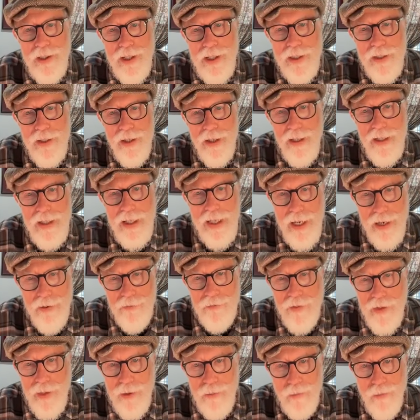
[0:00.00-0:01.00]
that
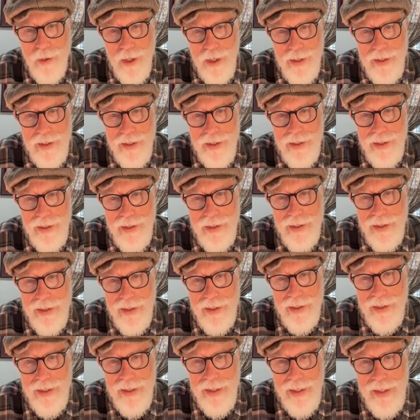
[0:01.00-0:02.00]
everyone
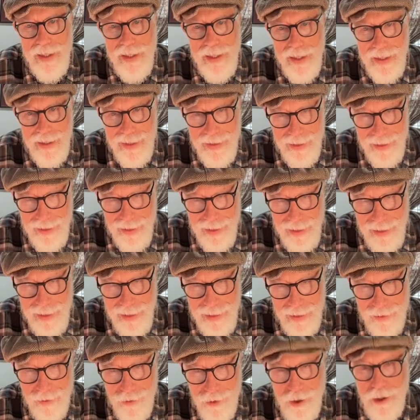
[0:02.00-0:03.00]
in
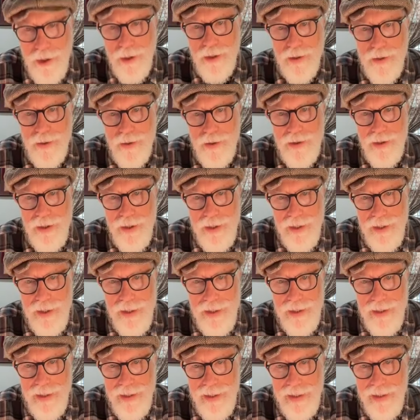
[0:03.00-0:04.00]
the church
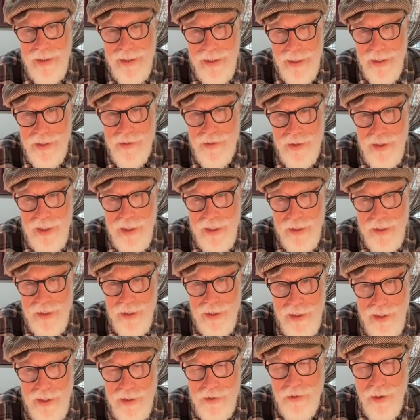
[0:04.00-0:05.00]
listening
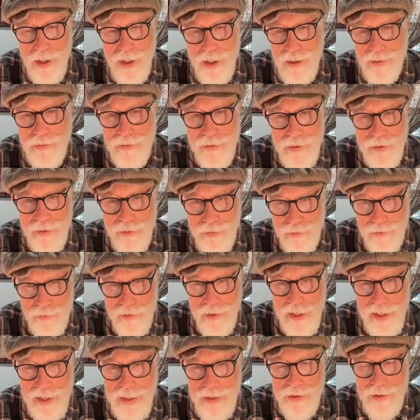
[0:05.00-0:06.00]
to this, all of her
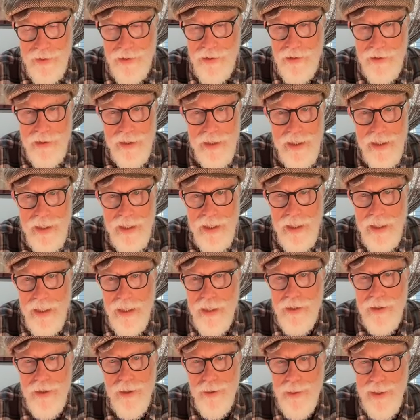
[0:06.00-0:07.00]
friends,
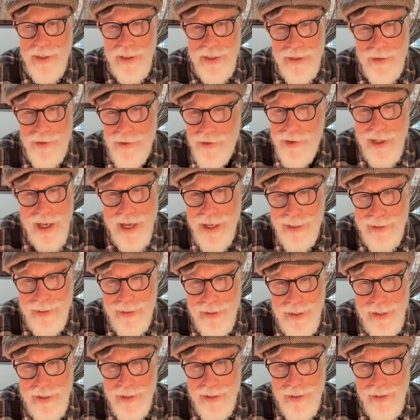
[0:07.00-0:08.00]
knew
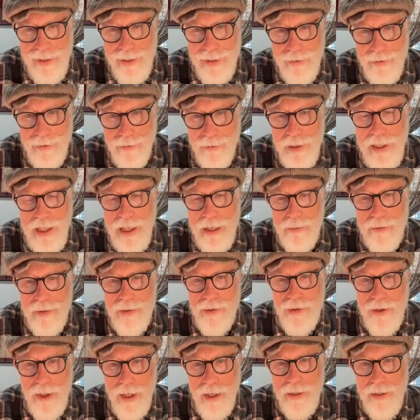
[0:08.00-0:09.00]
exactly what I
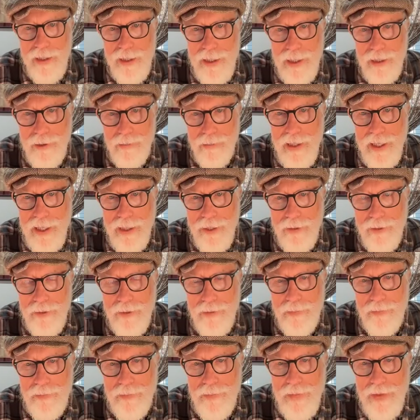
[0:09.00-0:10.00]
was talking
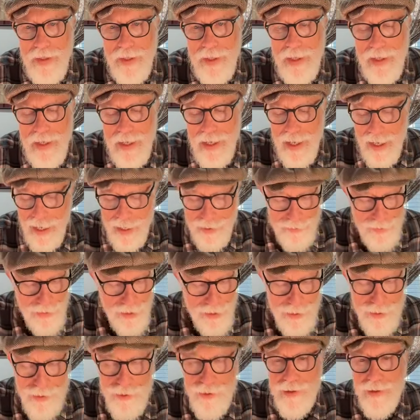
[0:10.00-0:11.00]
about. And
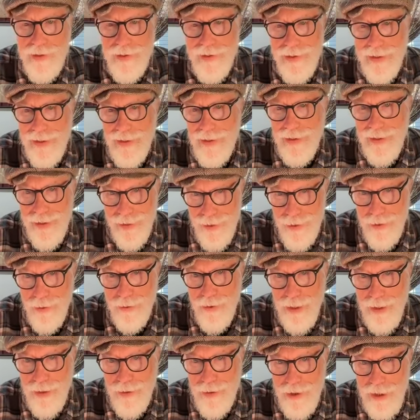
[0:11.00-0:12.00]
this
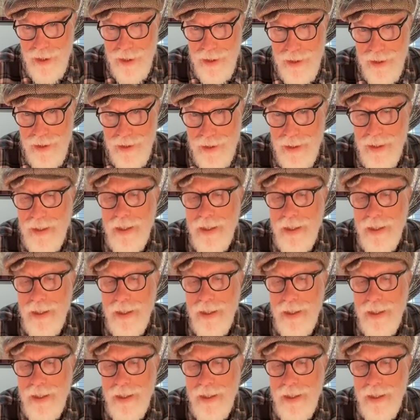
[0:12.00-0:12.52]
eulogy